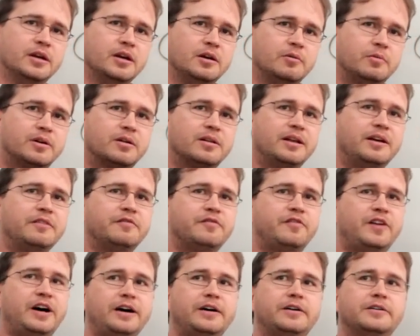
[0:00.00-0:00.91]
Well, cloud
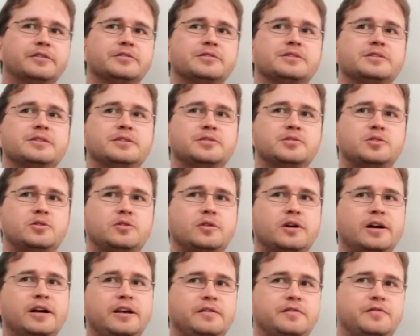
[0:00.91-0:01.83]
files is
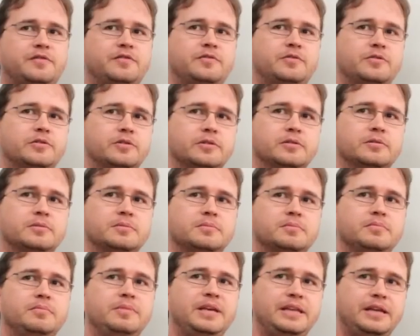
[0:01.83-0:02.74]
great for
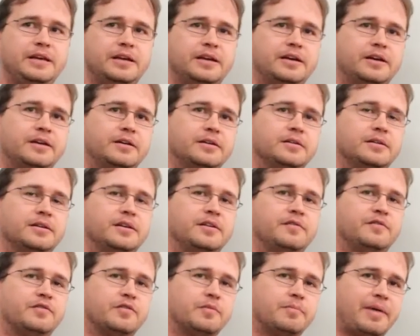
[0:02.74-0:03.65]
media
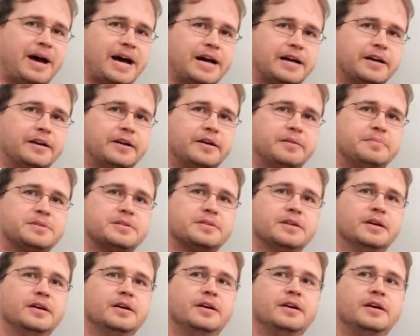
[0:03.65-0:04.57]
and for
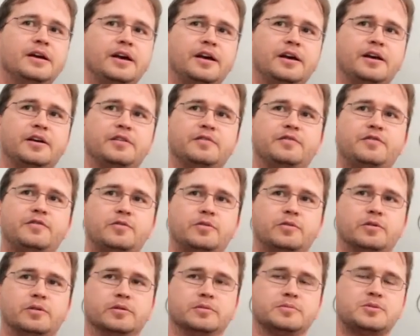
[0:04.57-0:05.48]
backups and
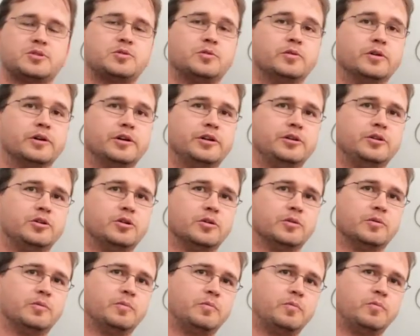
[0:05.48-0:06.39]
for storing
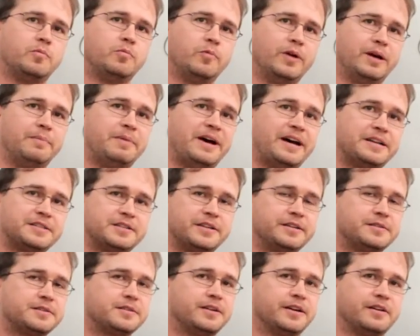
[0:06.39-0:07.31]
your web
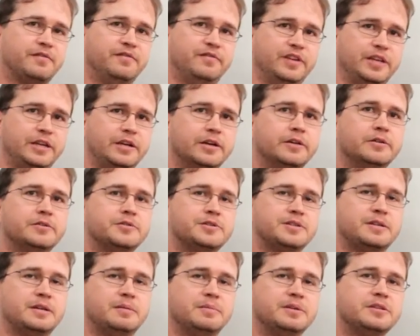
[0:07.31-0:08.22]
assets like
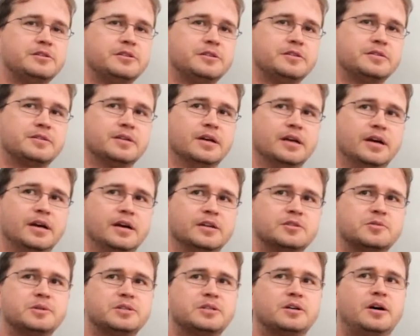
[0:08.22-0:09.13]
videos and images.
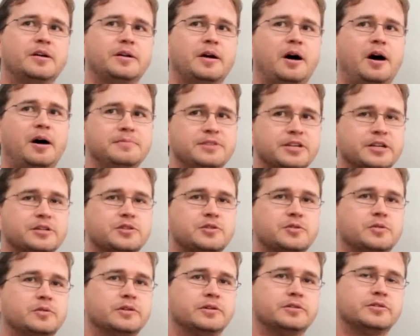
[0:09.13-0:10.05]
It's what's called object
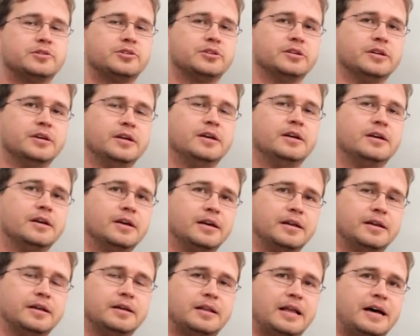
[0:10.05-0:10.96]
storage.
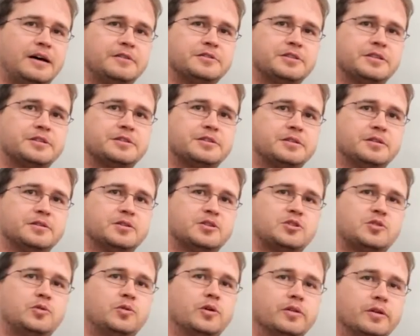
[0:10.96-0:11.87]
And it allows us to
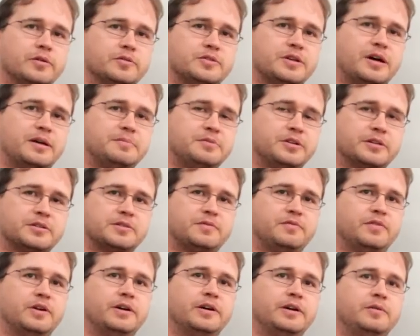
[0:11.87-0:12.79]
store those objects
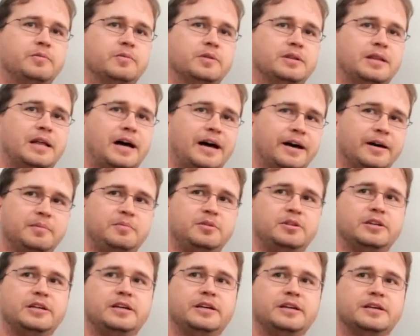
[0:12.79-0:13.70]
very
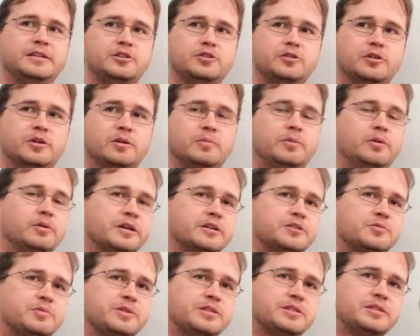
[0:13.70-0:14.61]
reliably and durably because